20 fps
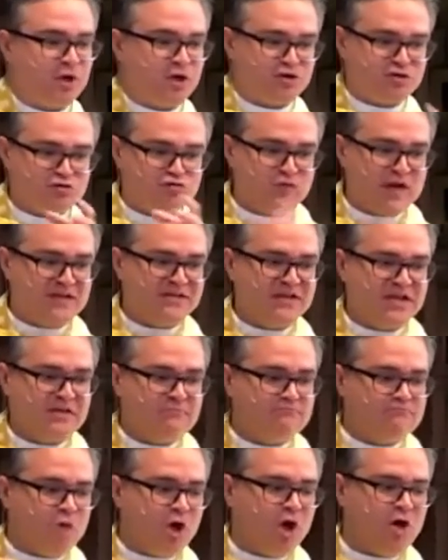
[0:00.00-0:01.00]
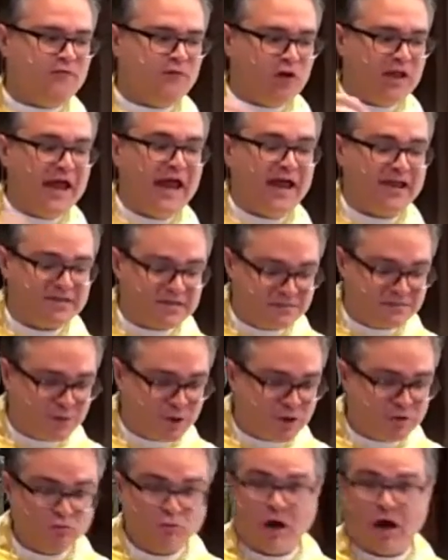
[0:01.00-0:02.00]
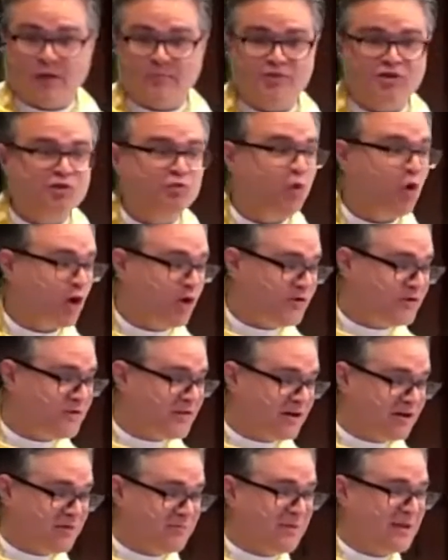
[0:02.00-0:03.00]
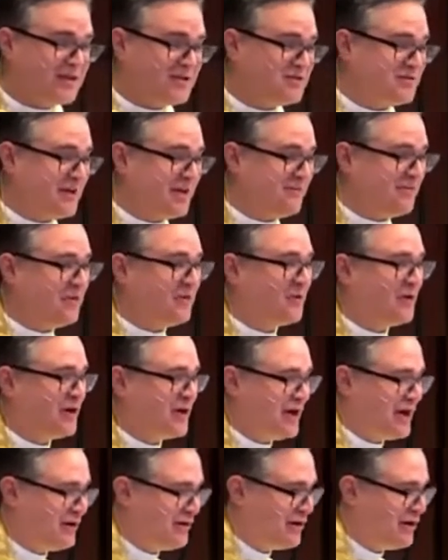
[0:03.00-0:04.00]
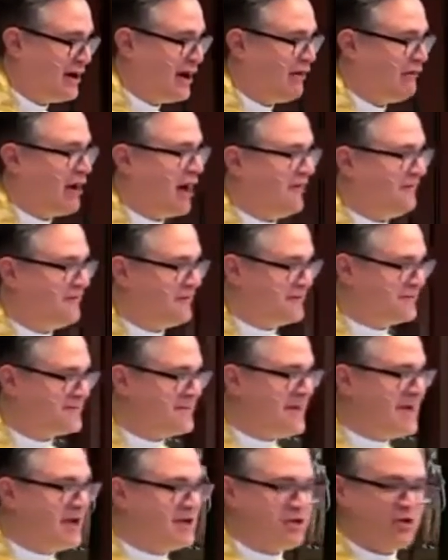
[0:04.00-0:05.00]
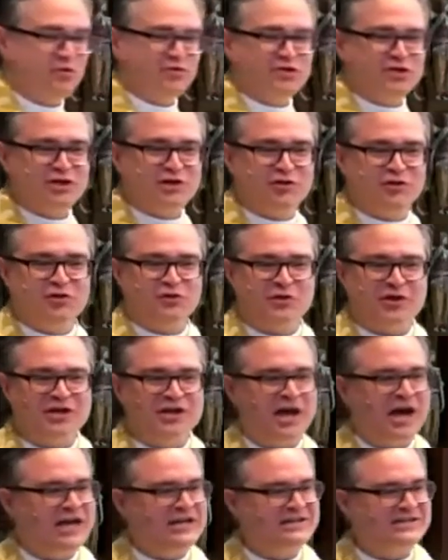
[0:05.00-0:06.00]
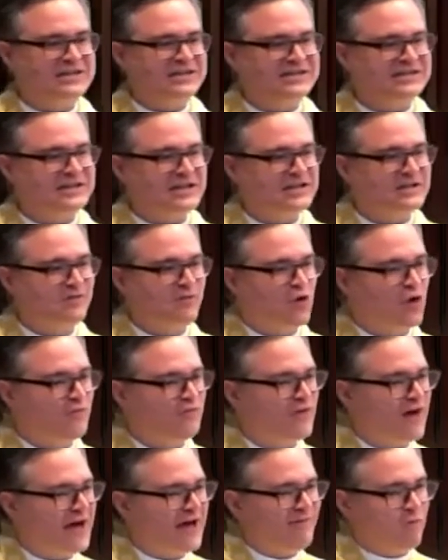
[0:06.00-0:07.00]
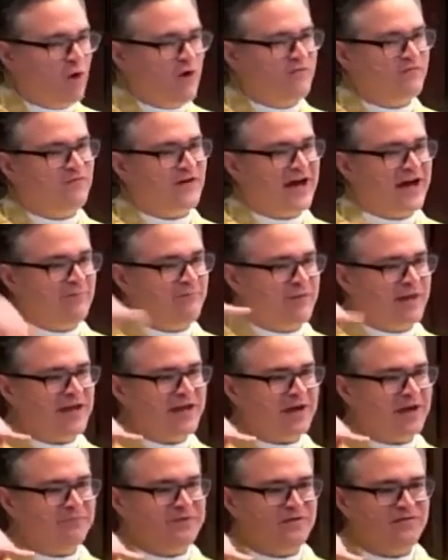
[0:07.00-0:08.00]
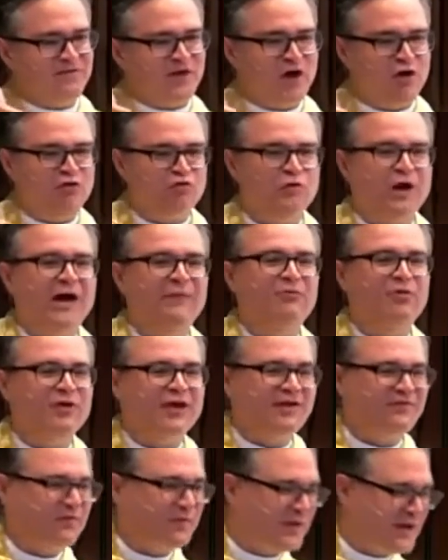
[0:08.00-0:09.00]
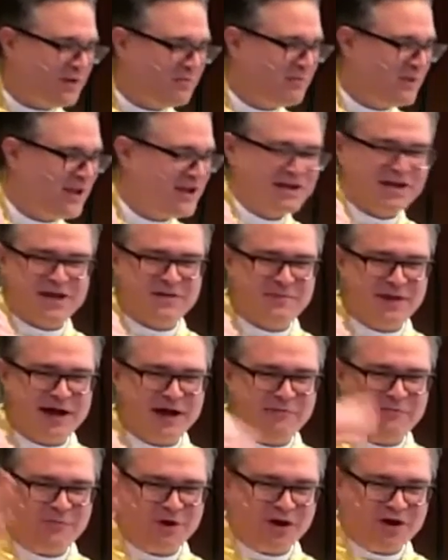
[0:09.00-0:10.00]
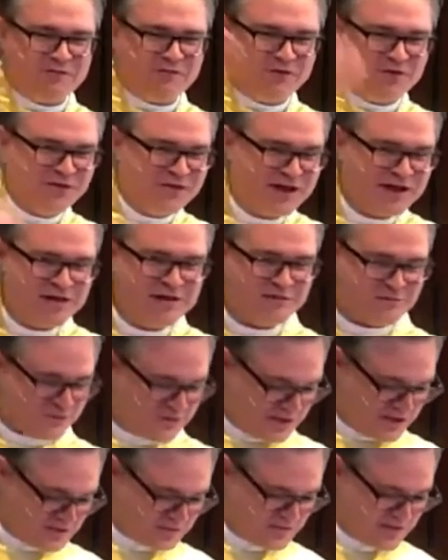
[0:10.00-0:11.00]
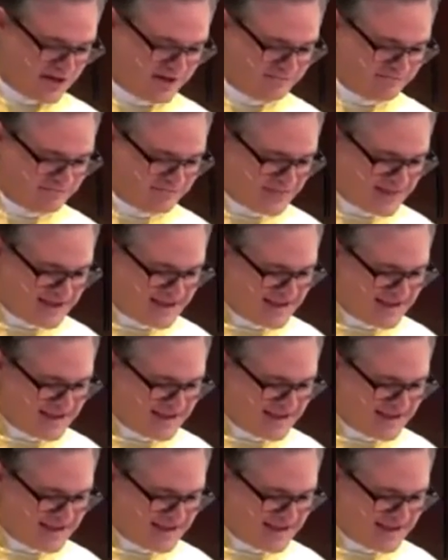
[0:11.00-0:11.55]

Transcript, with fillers: Mark's resident Marvel expert, Rob Schwartz, our administrative coordinator in our office. 203-966-4515. Pick up the phone. Rob will give you an opinion about Marvel. Thank you for this, Rob.